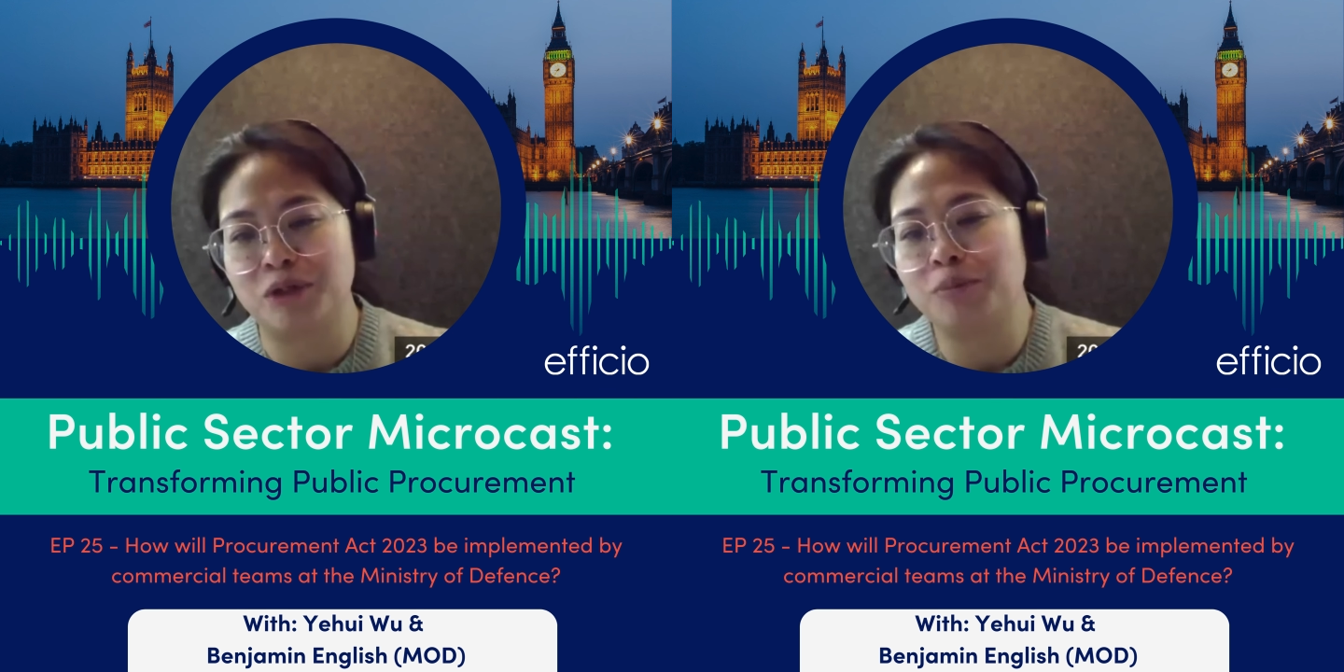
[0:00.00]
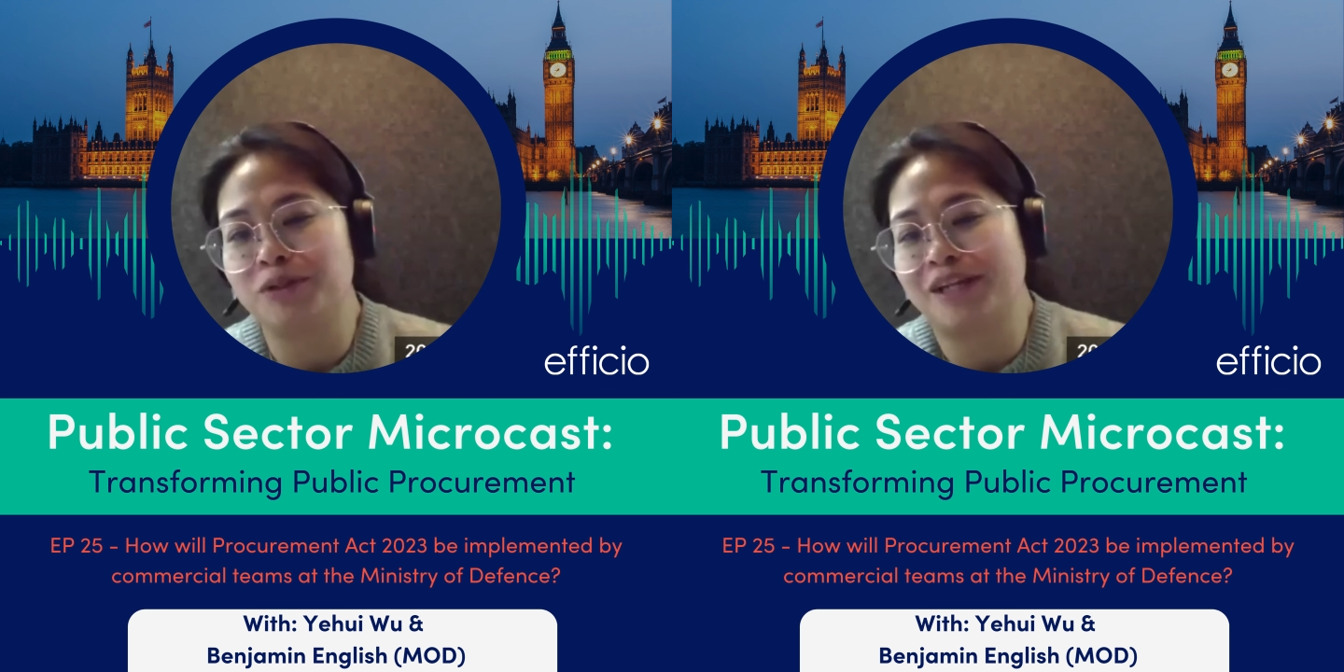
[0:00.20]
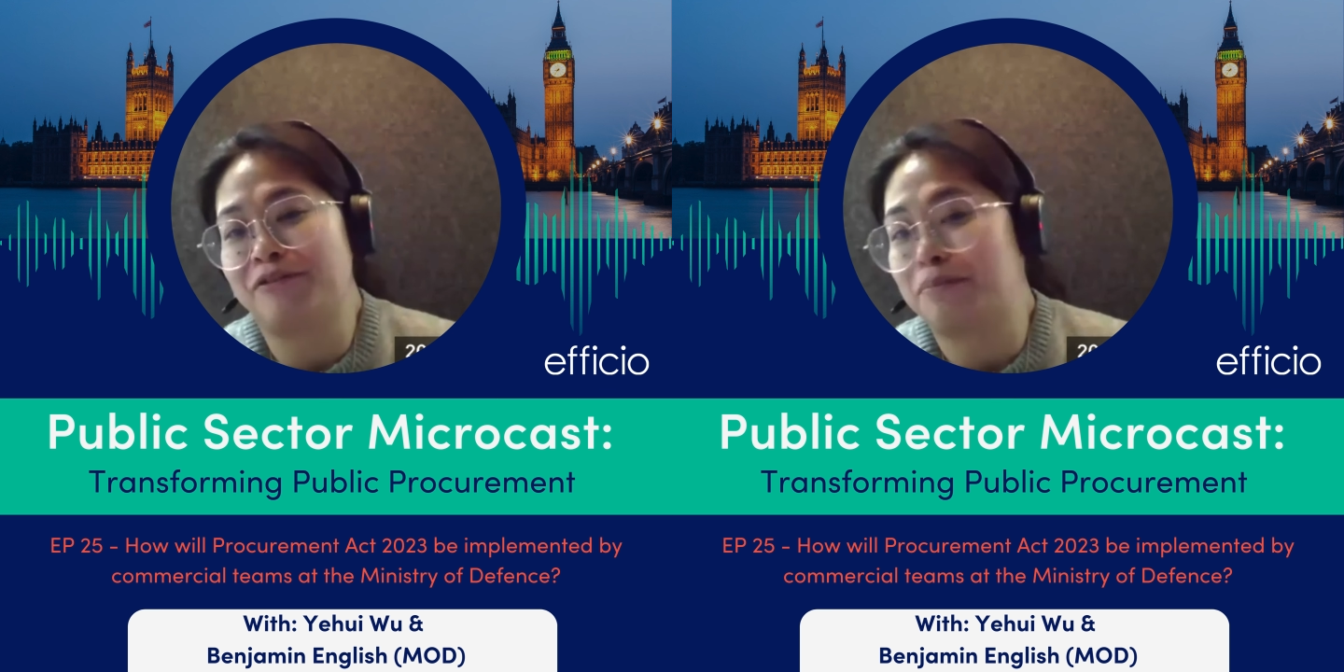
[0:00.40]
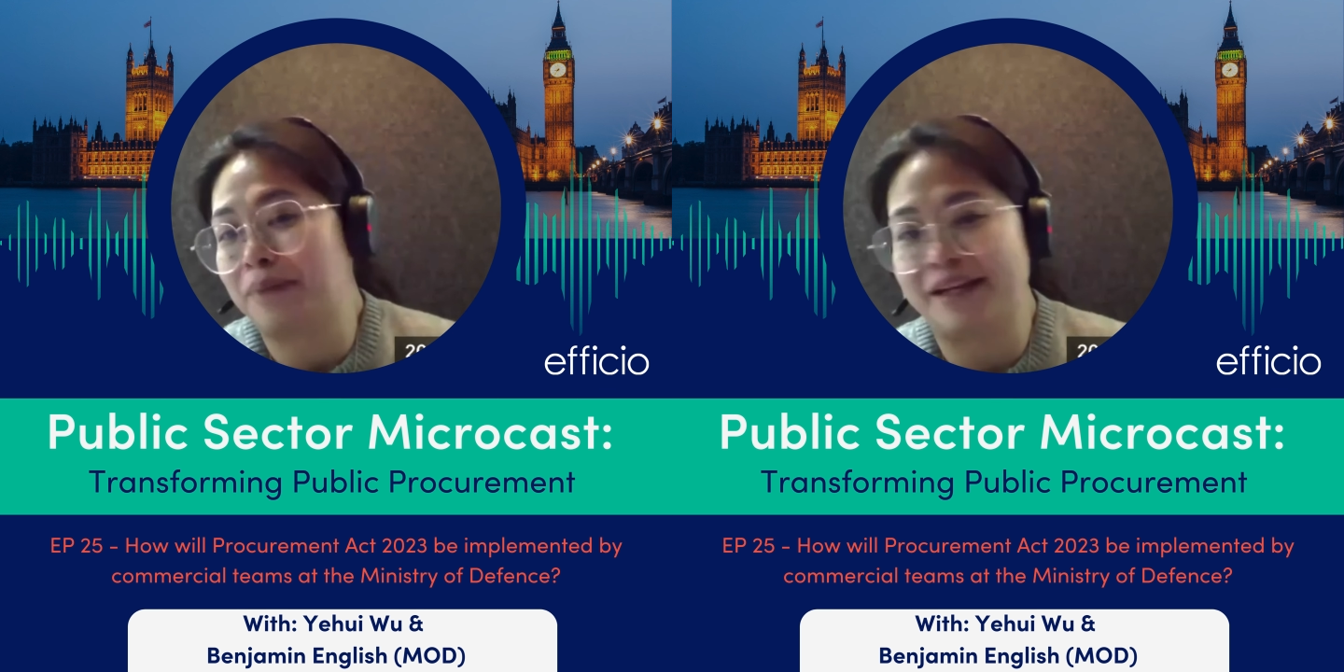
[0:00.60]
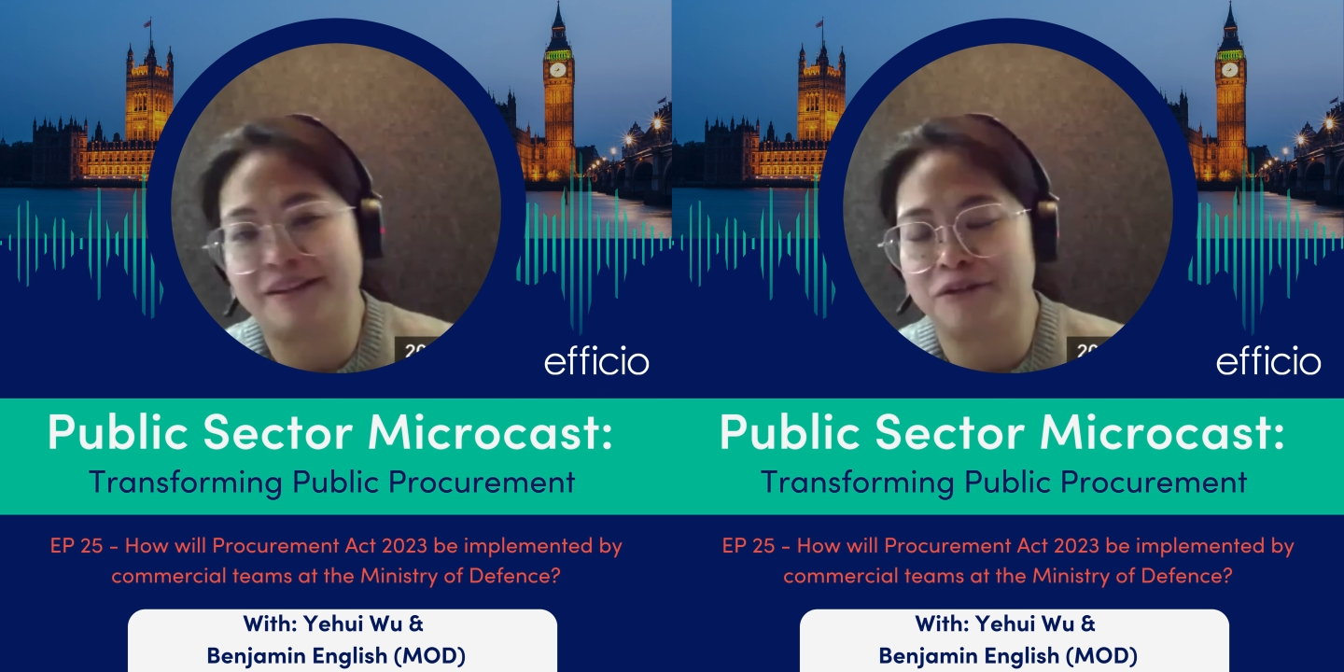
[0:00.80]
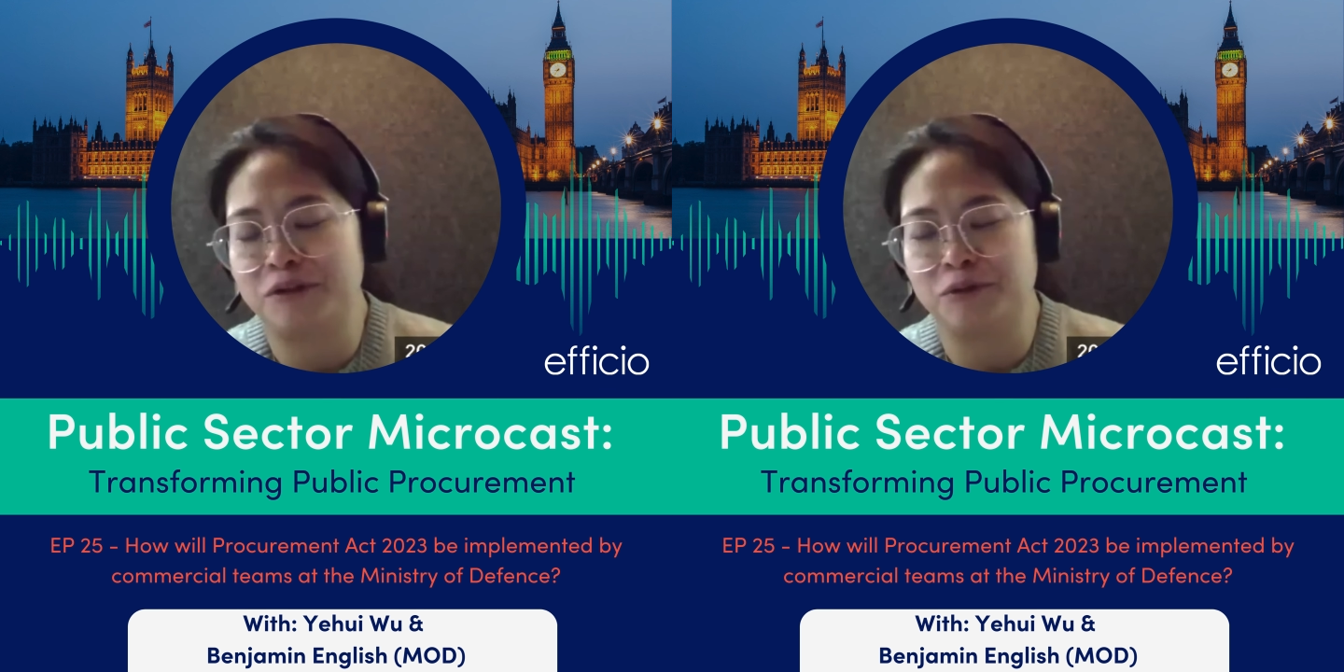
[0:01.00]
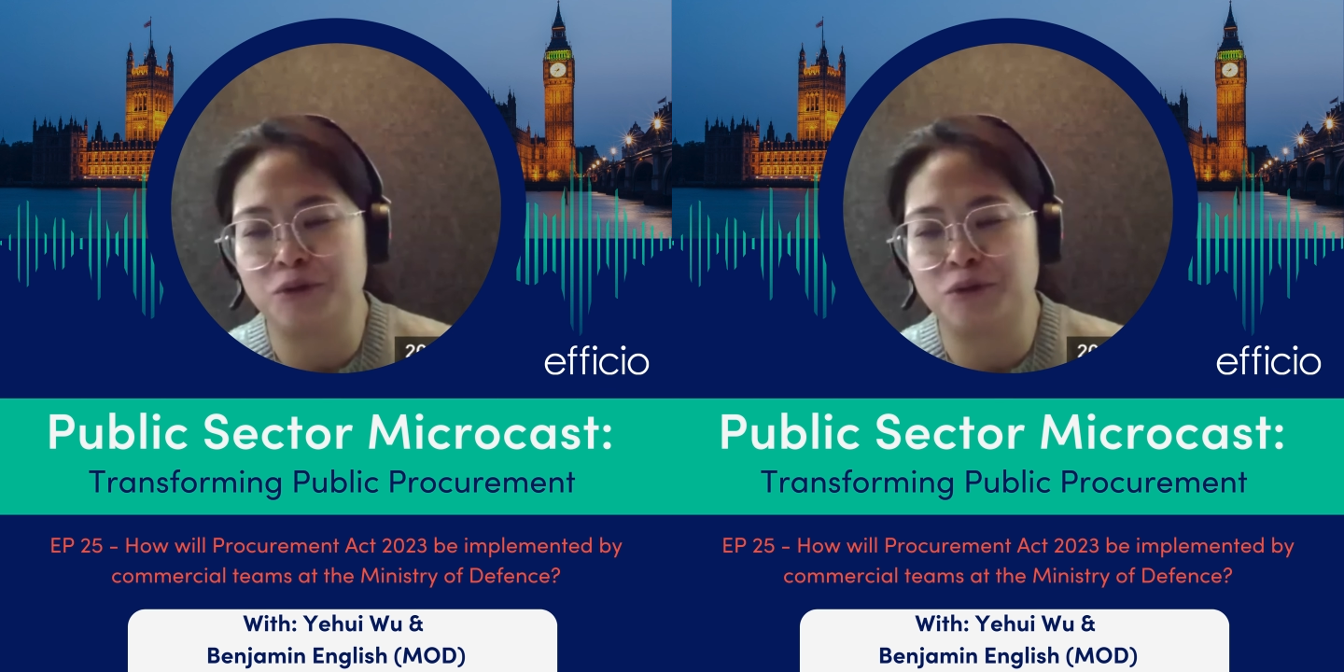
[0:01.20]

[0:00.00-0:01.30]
We hope to have you back